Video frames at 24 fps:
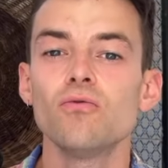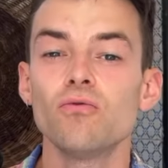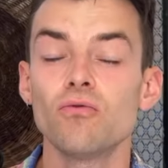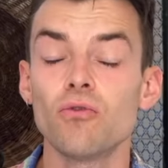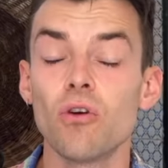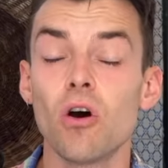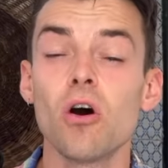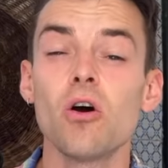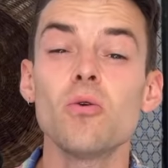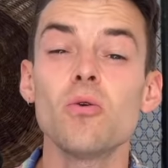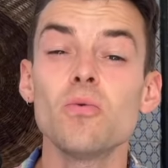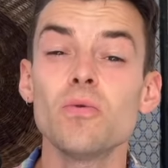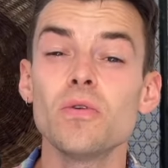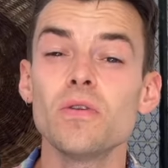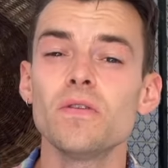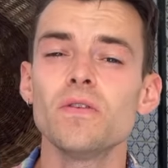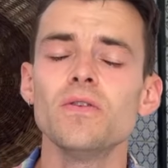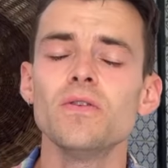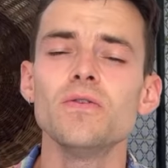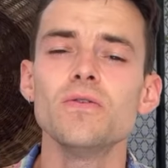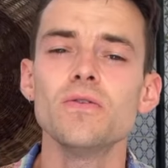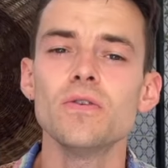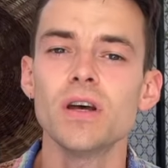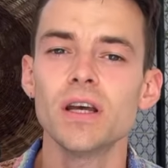wrong with
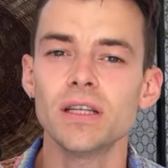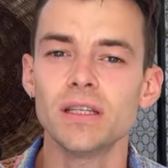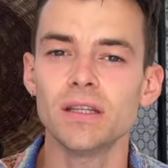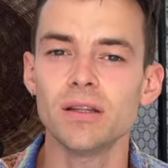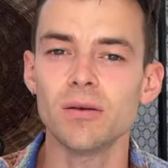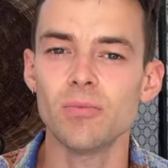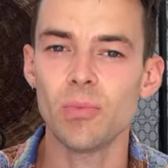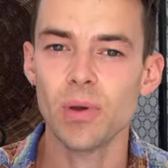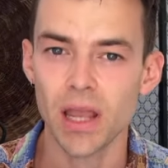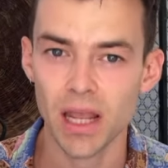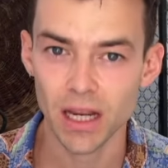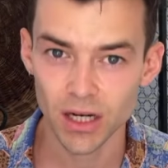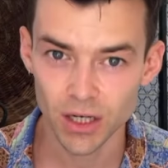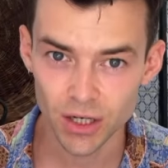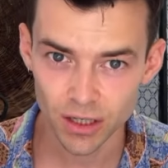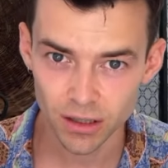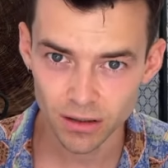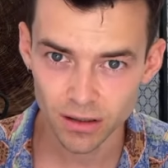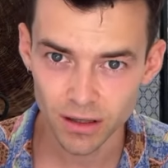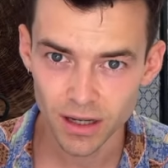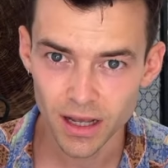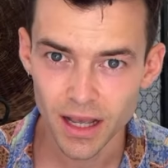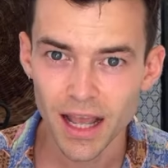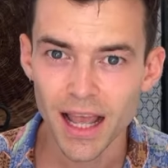you as the
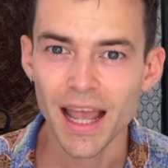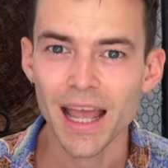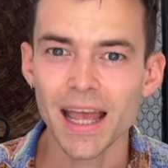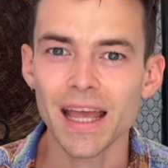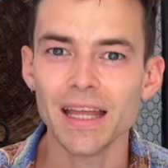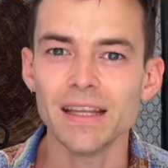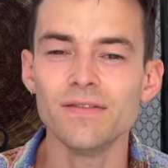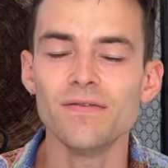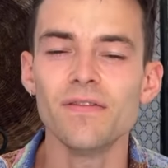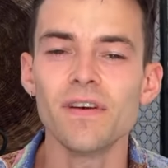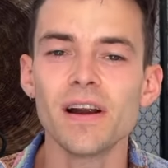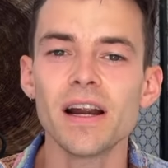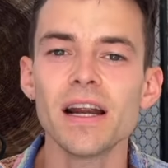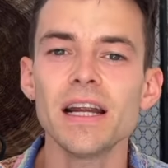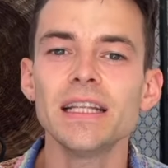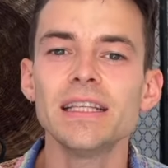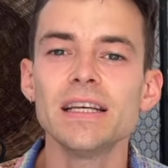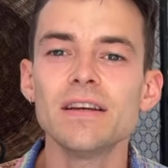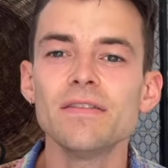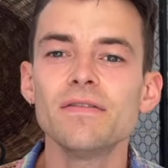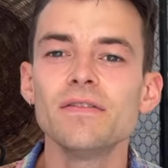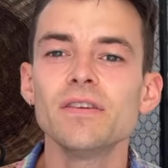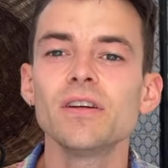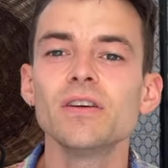patient. It's very
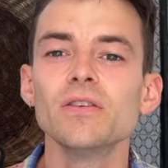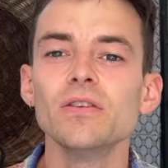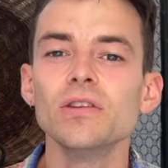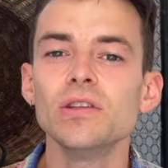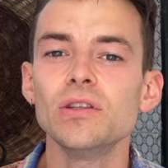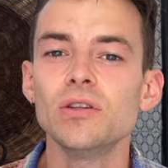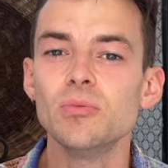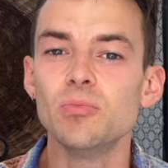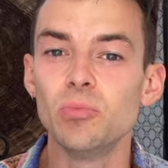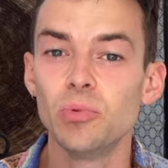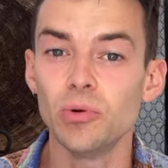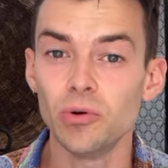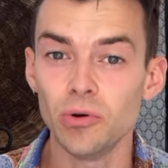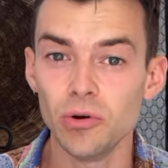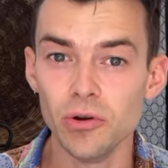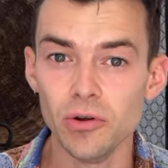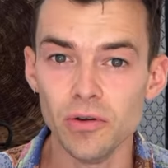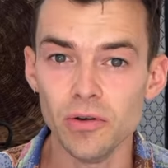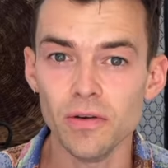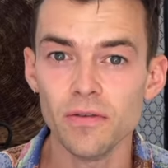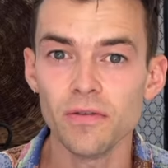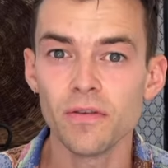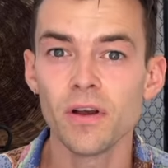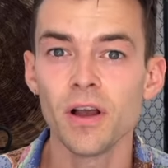difficult to
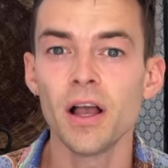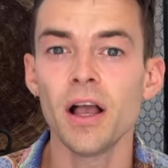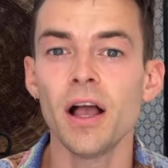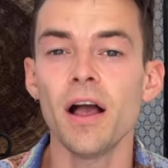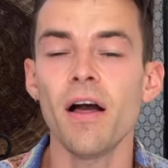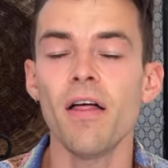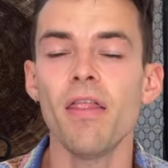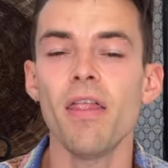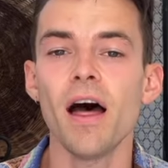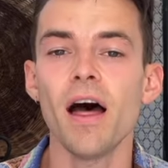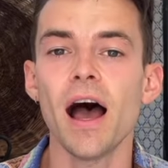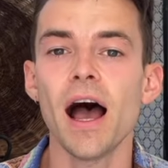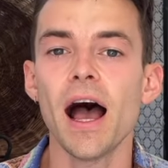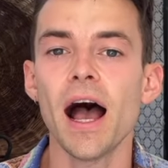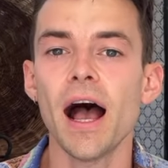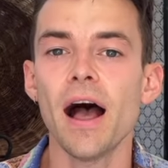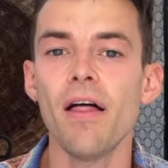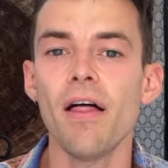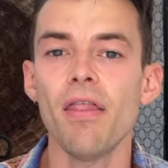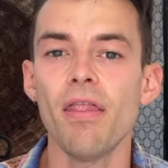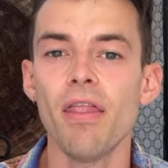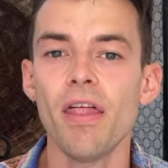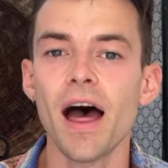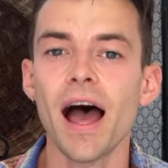prove that
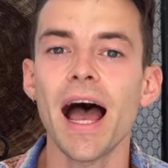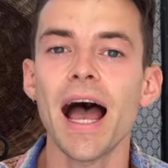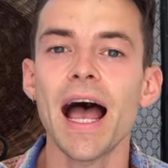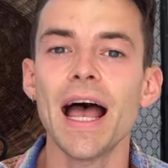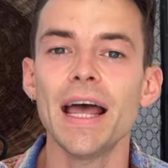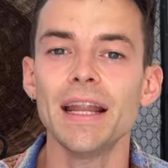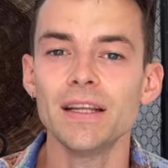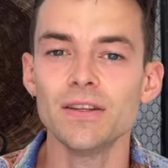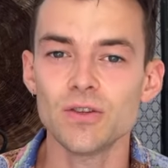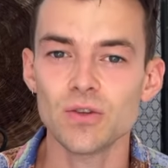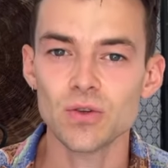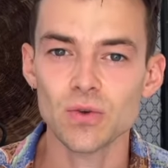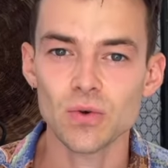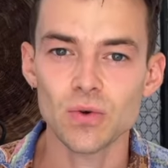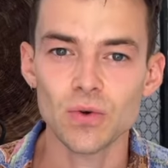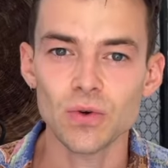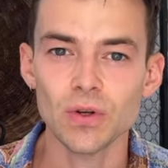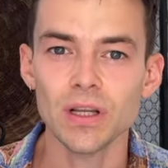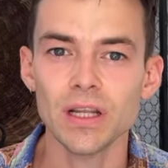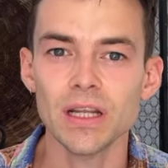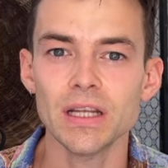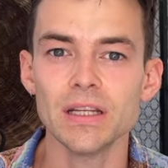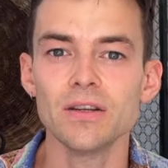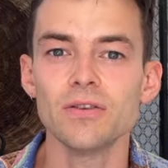on its
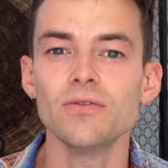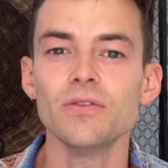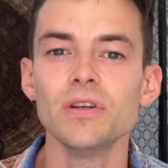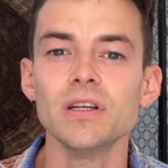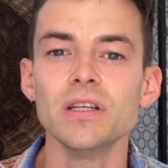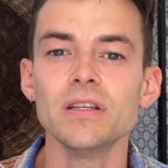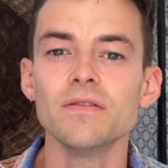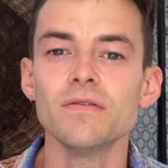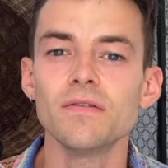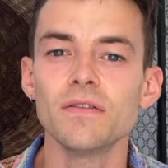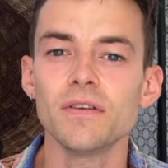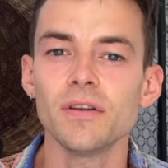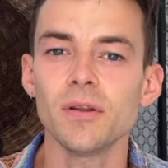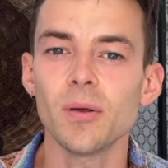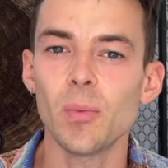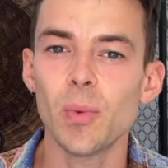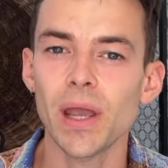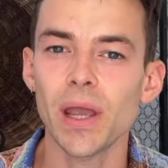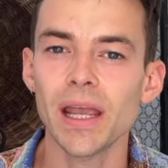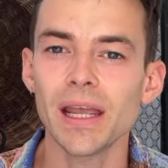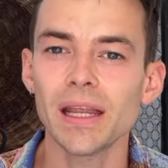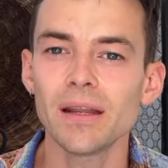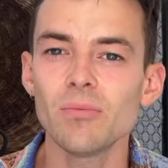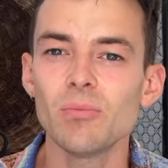own is a reason for the
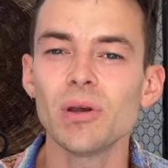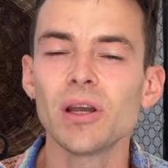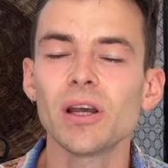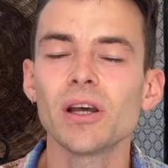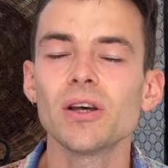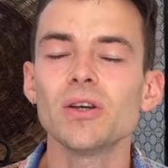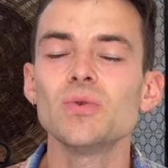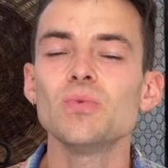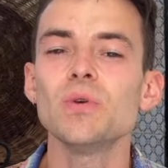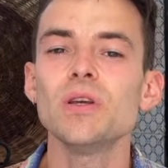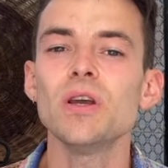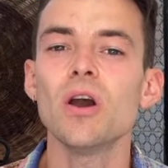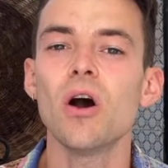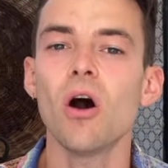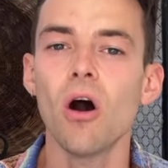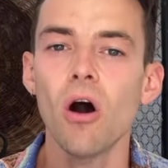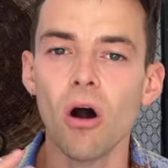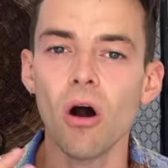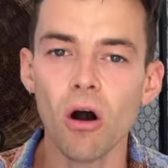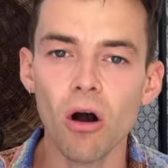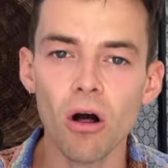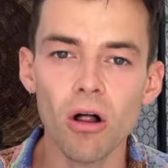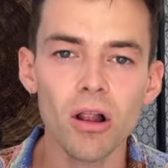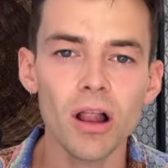pain, because we
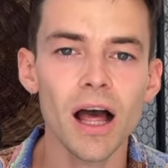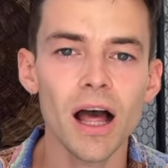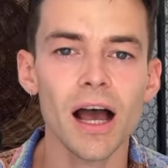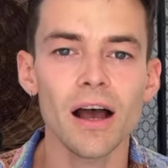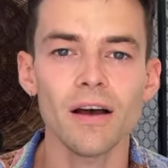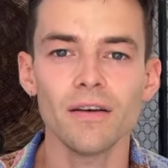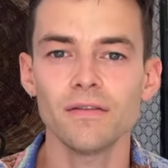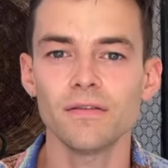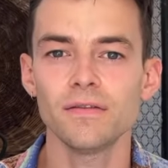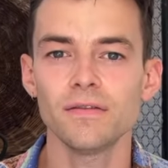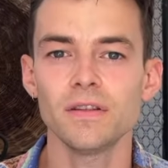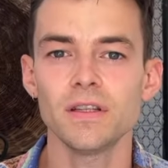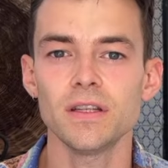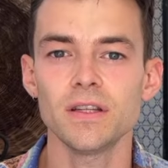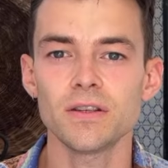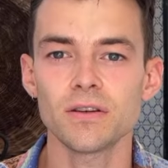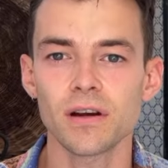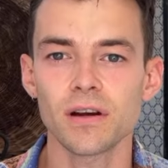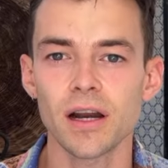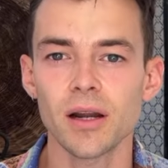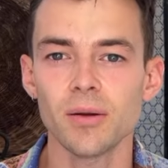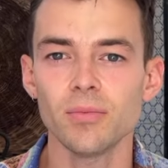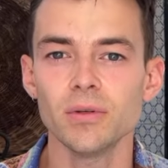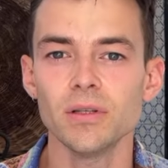all have
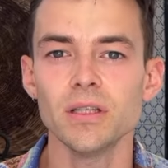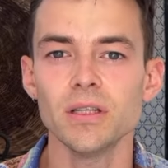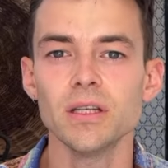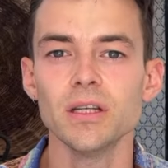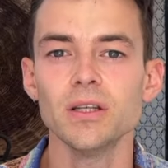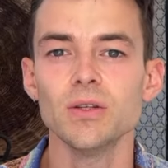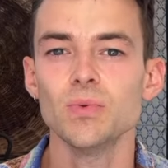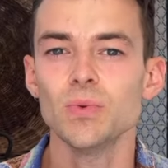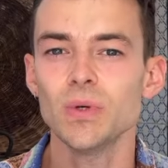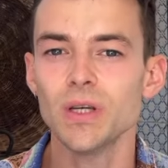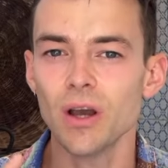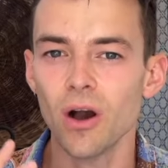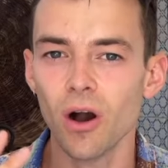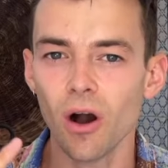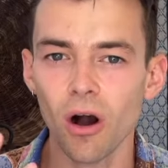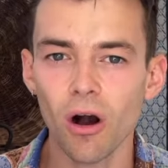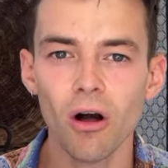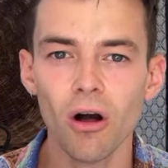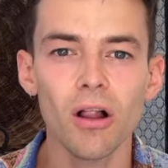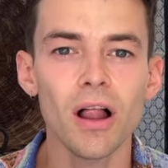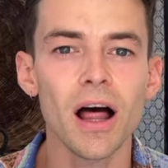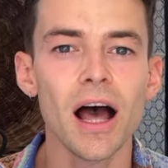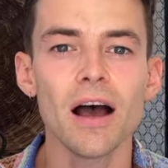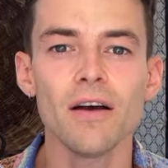discrepancies. We
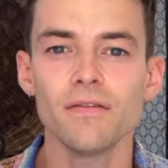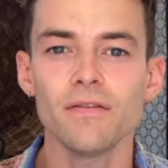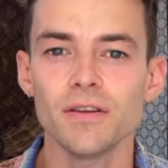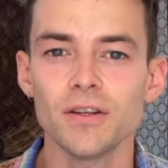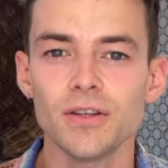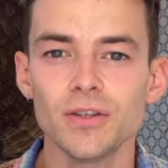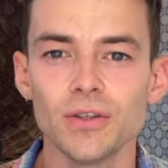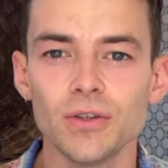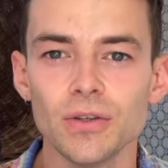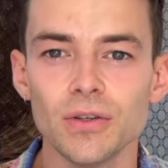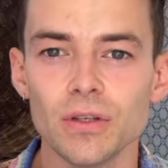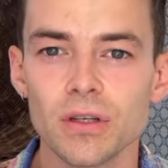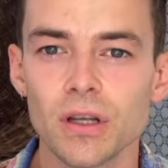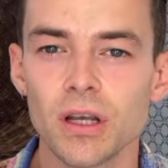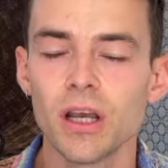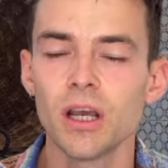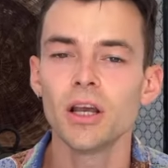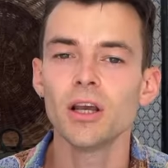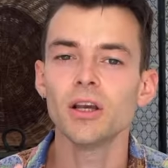all have issues.